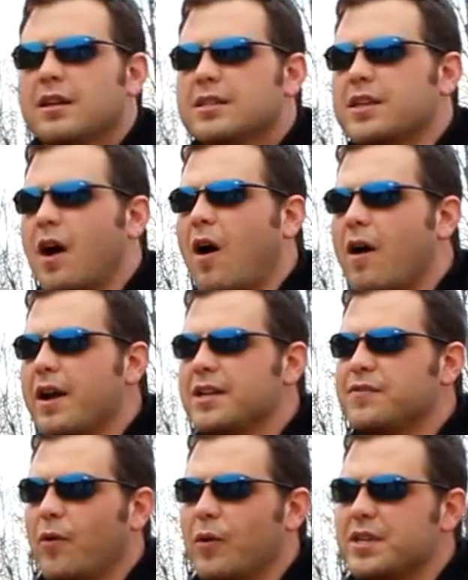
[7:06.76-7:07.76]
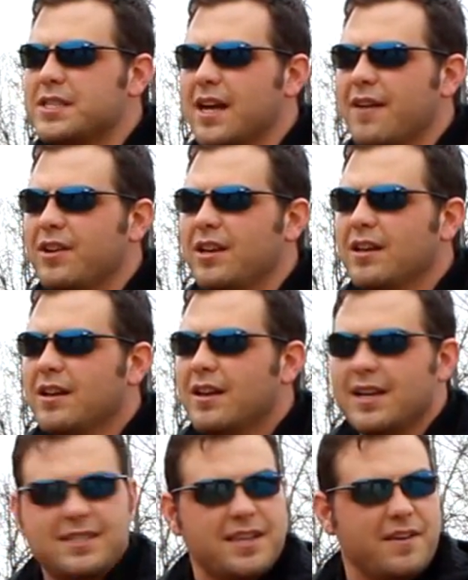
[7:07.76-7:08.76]
So RAS47,
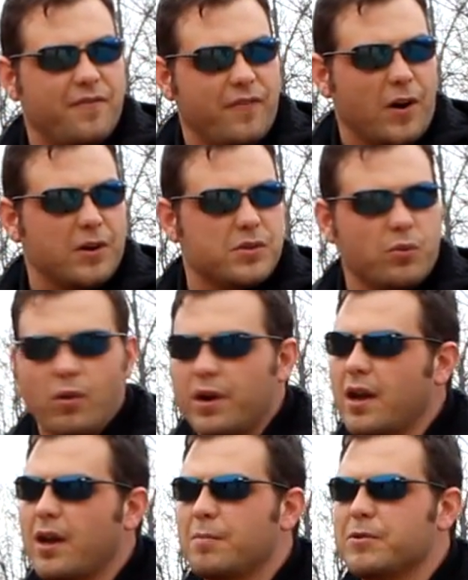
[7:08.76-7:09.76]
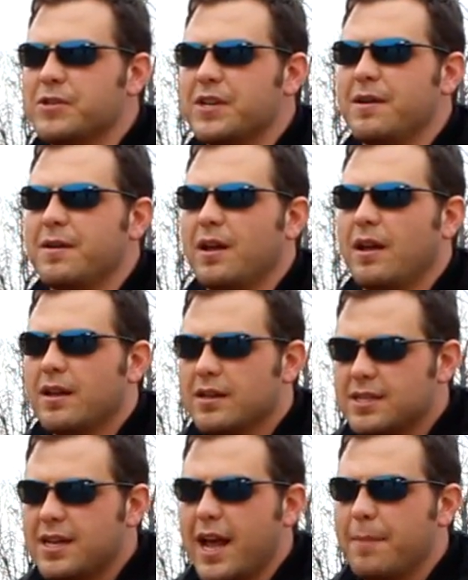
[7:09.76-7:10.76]
it's the first 100%
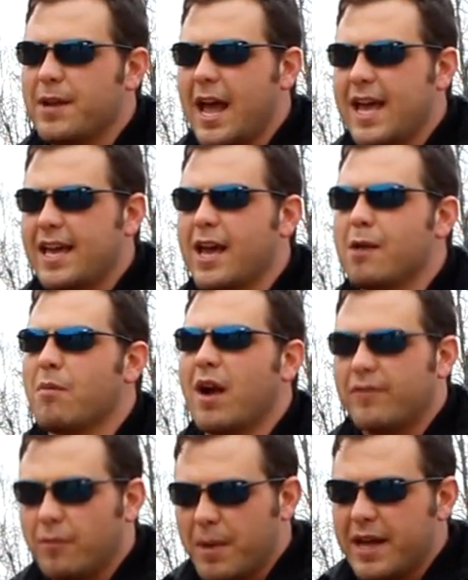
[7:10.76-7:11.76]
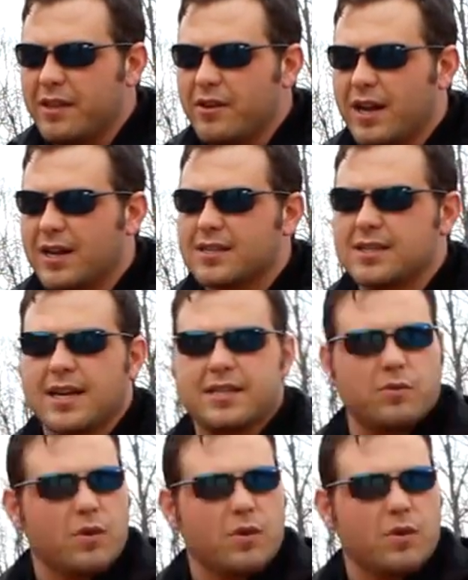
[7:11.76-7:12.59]
stamped AKM rifle made in the United States.